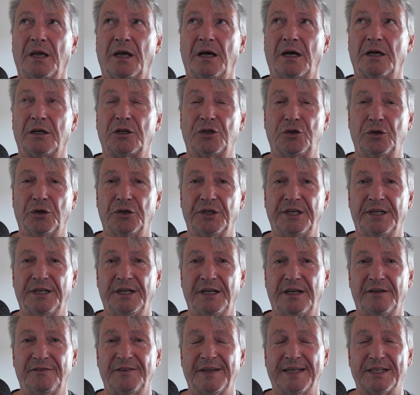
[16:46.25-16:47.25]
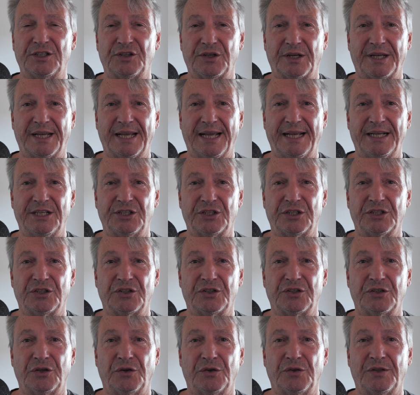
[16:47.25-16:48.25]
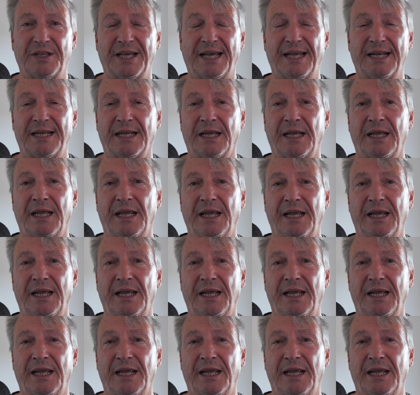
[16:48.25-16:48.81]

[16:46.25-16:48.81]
a good enough education so that